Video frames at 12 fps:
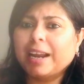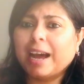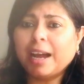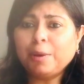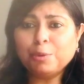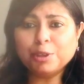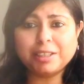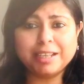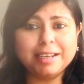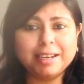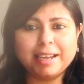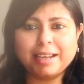I would
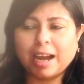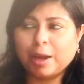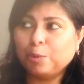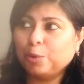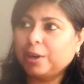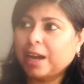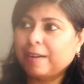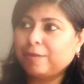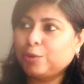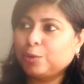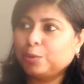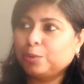think like I would have
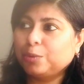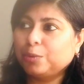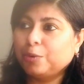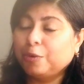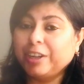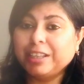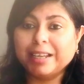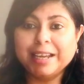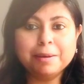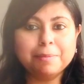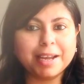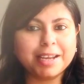to
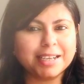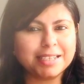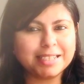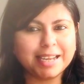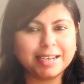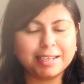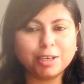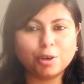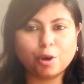rethink my content and